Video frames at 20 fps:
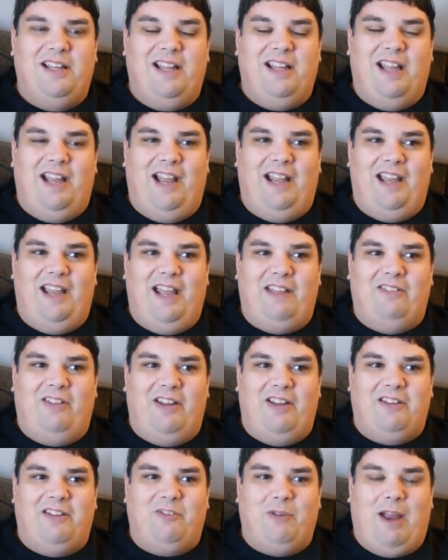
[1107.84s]
and, and
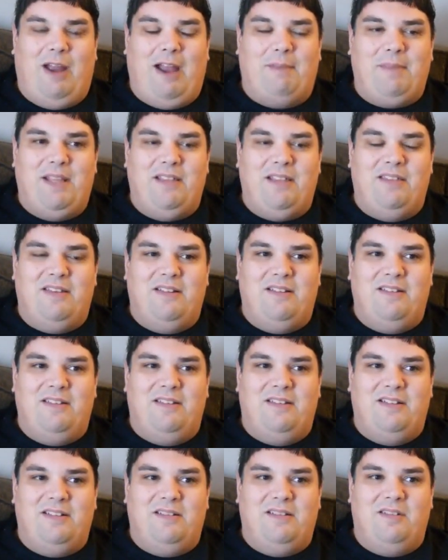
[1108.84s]
like grabbing the,
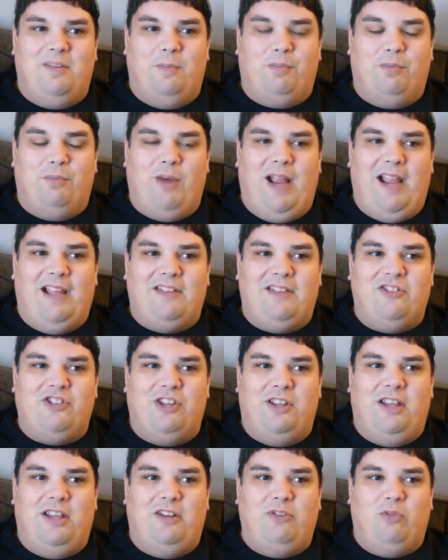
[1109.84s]
the the branch
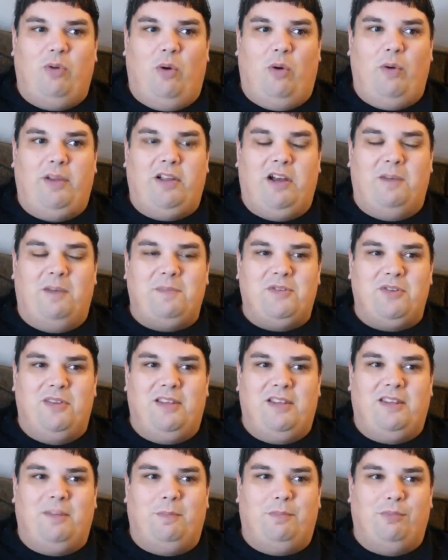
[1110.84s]
and then growing up so
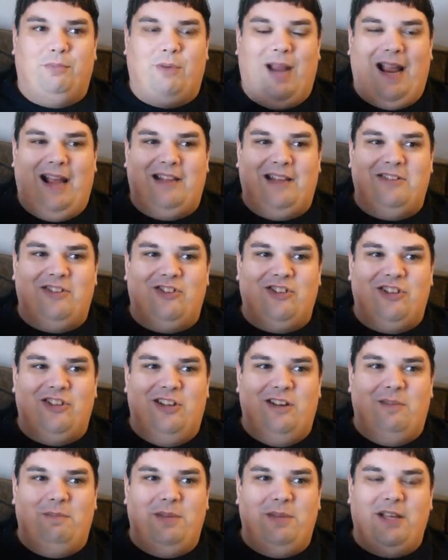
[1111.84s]
that the branch
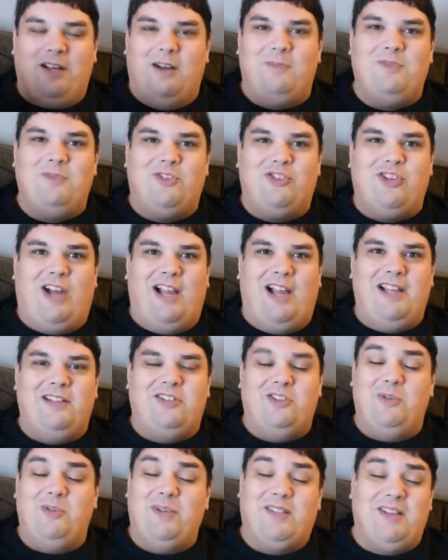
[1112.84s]
becomes
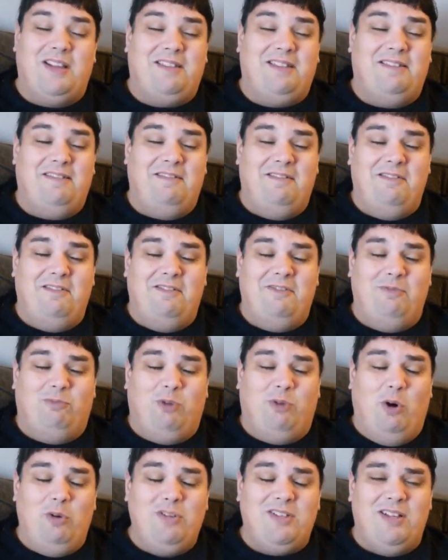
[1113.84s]
giant too. It's like
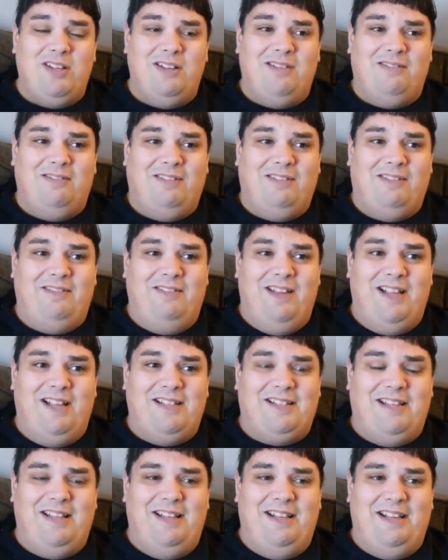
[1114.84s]
Rosa
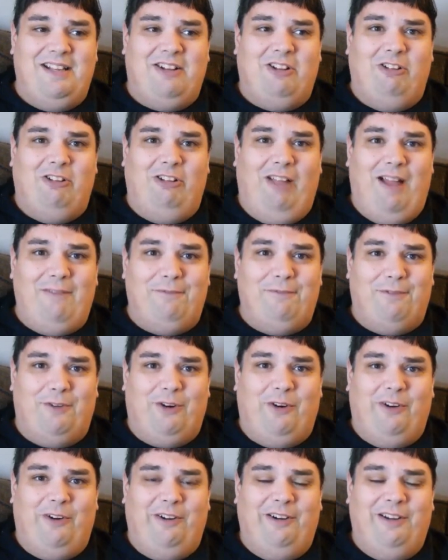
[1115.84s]
is getting
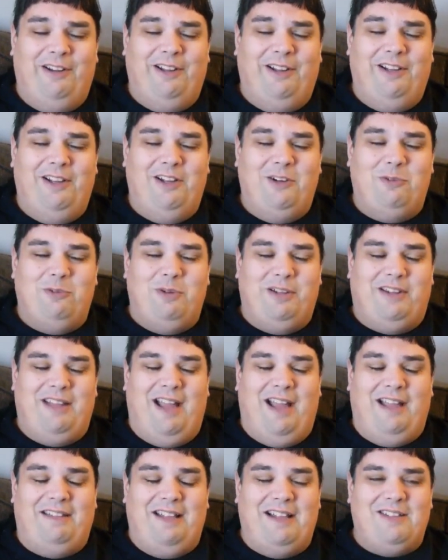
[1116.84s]
clever with
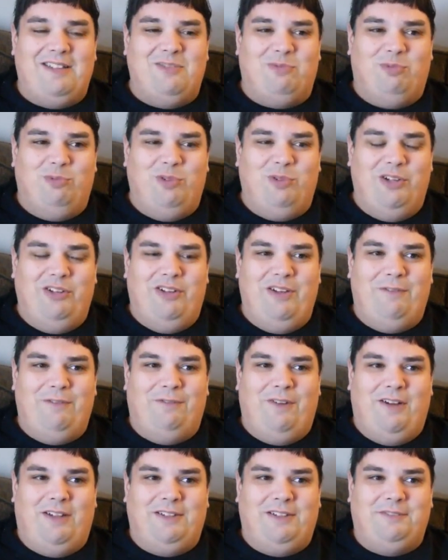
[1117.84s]
that. That's really
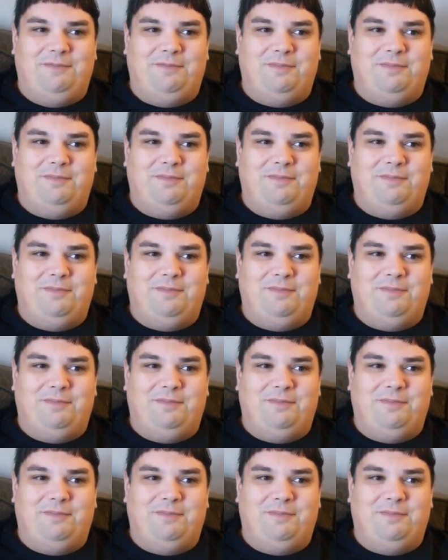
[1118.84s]
fun.